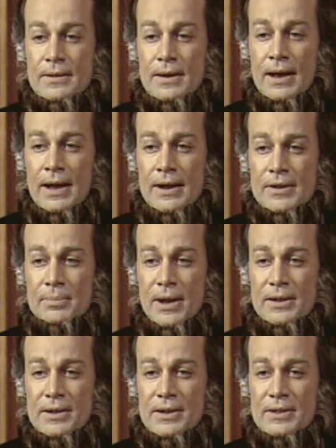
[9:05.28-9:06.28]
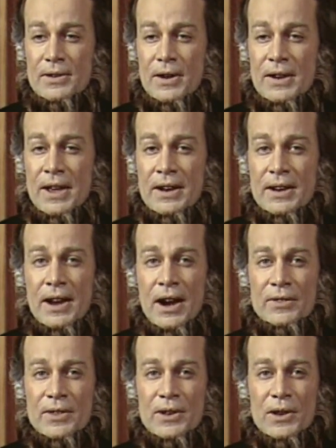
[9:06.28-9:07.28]
And I expect it is on that
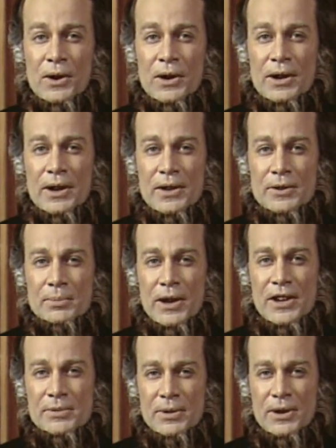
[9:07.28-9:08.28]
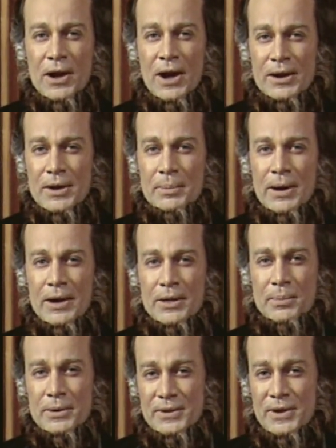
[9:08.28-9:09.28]
account that the Lord has placed me to occupy
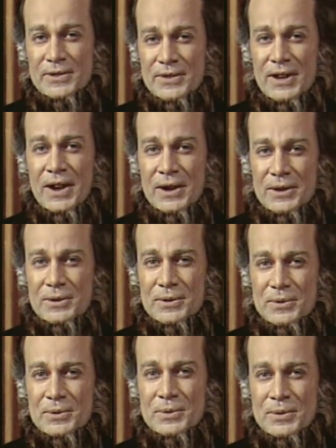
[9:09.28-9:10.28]
the position I do."